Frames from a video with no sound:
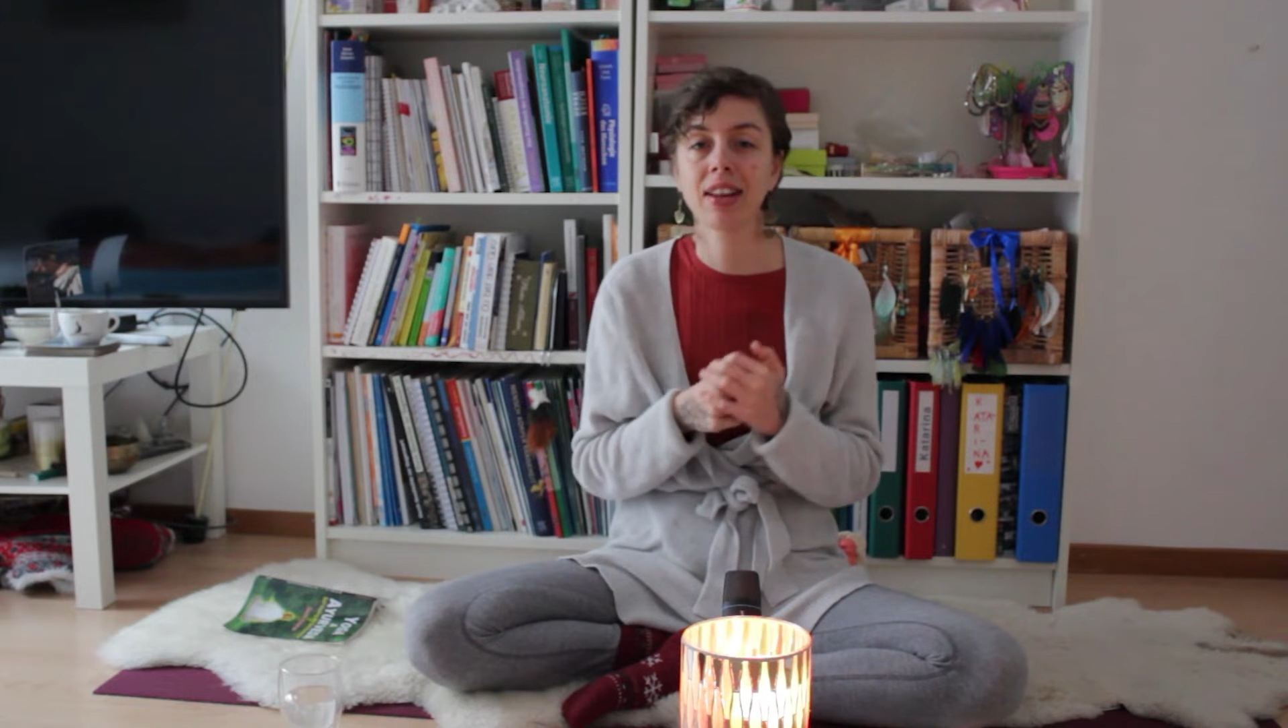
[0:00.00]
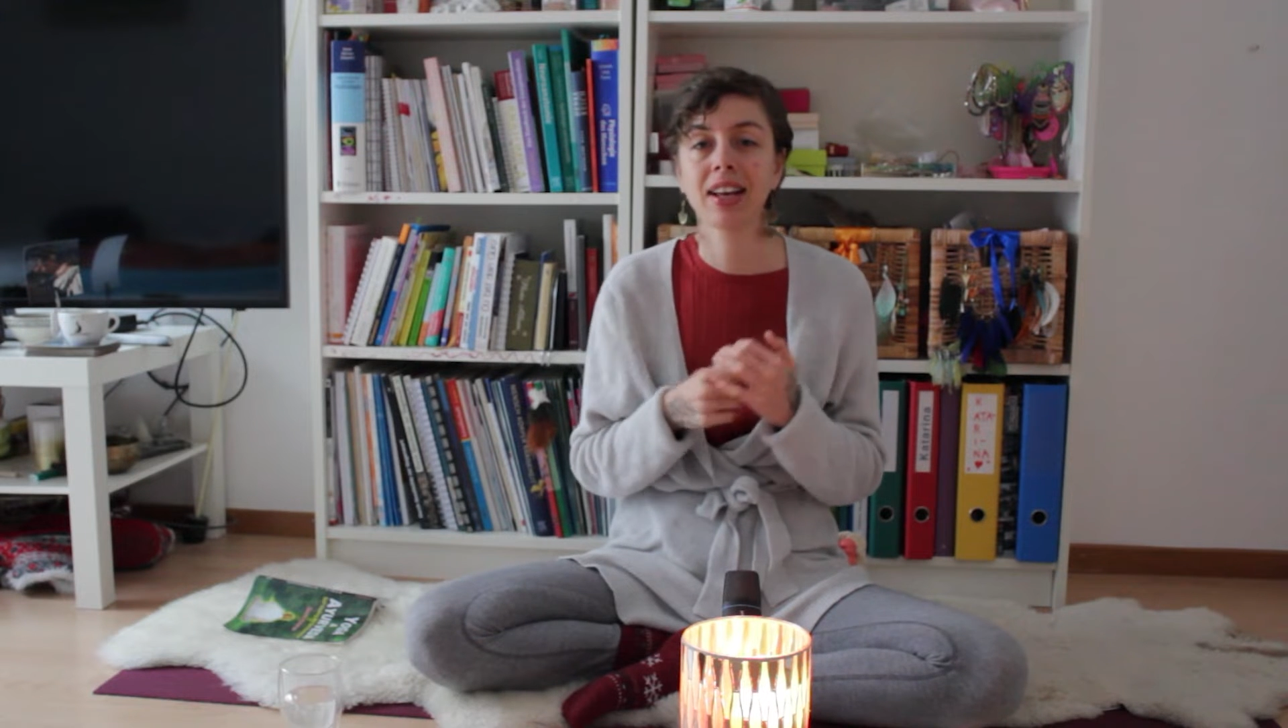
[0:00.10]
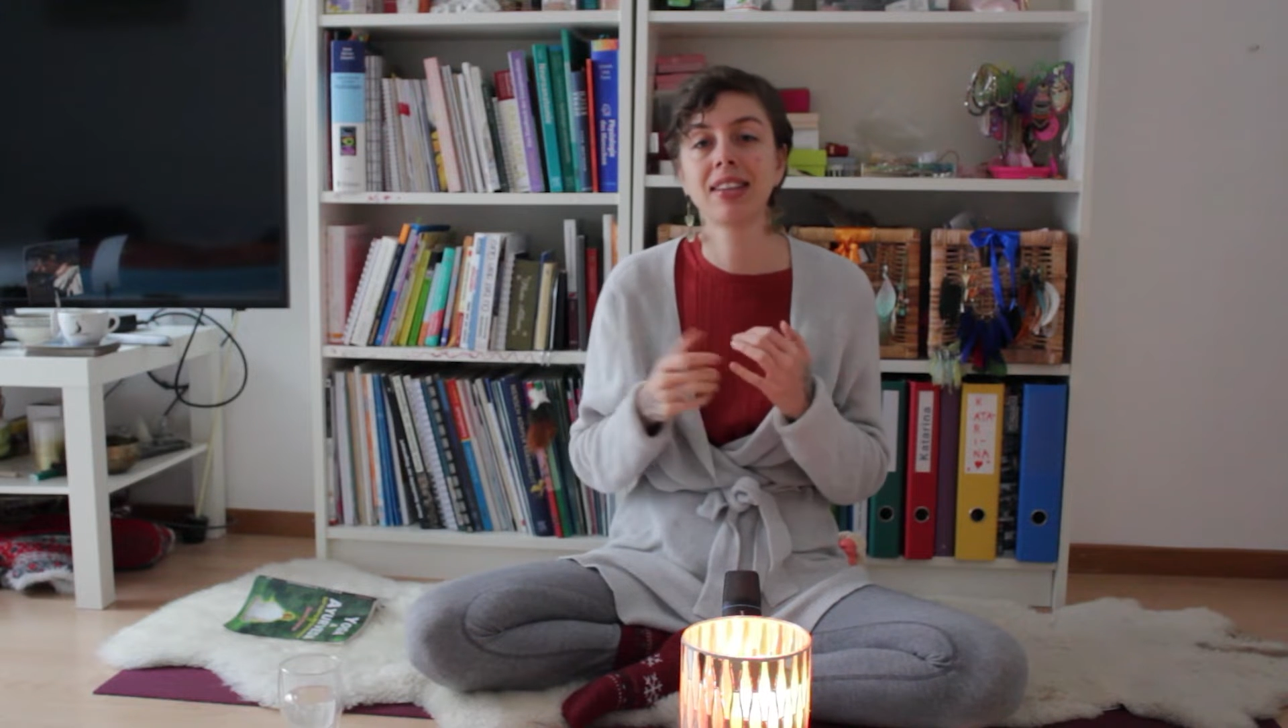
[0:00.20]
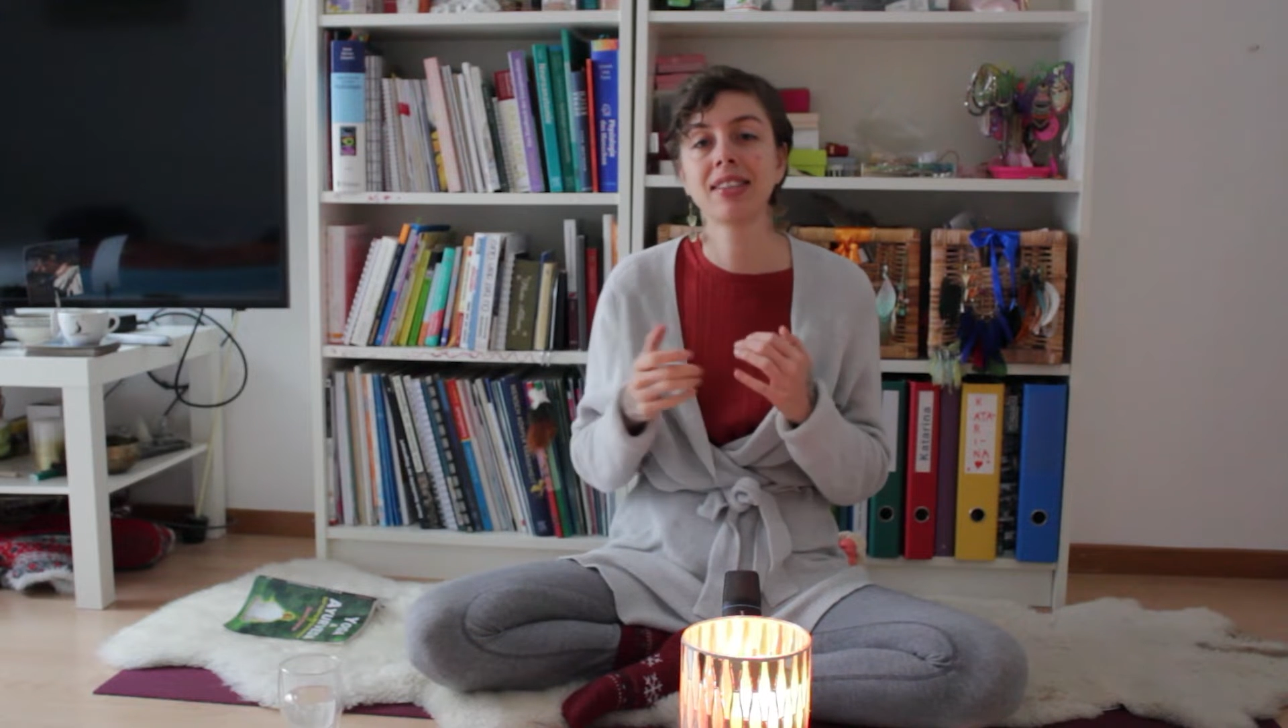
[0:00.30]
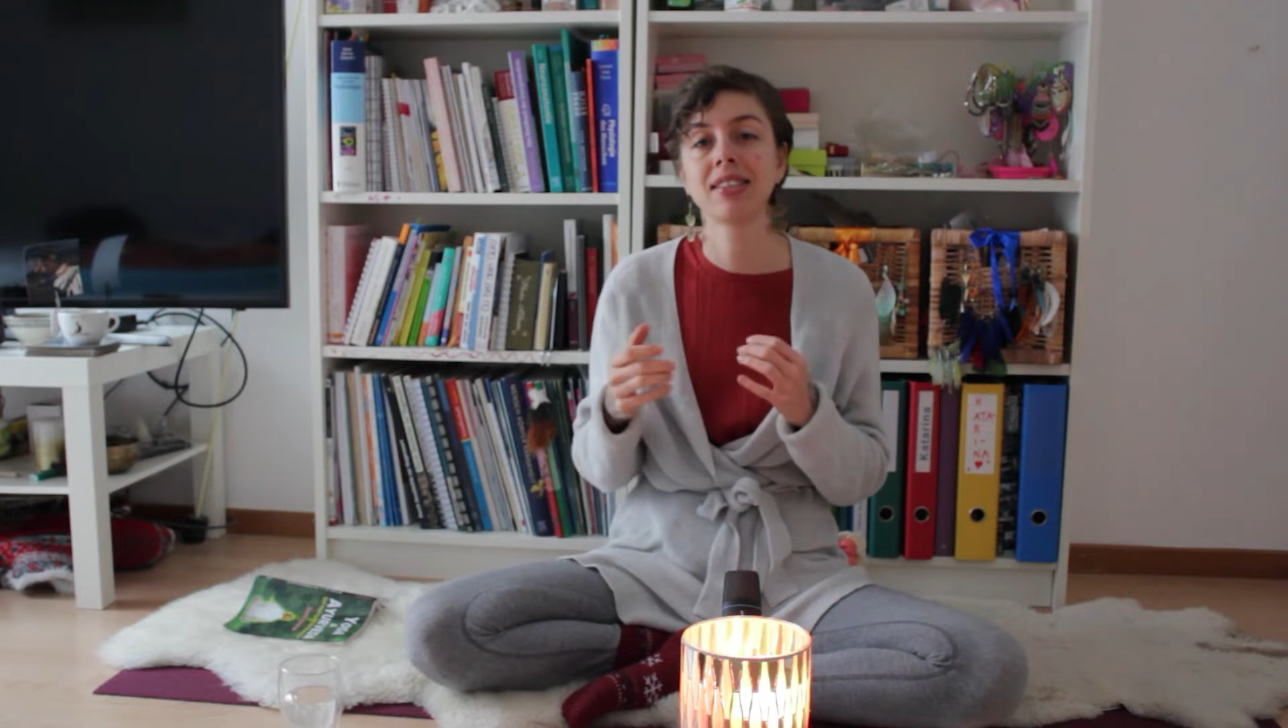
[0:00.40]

like this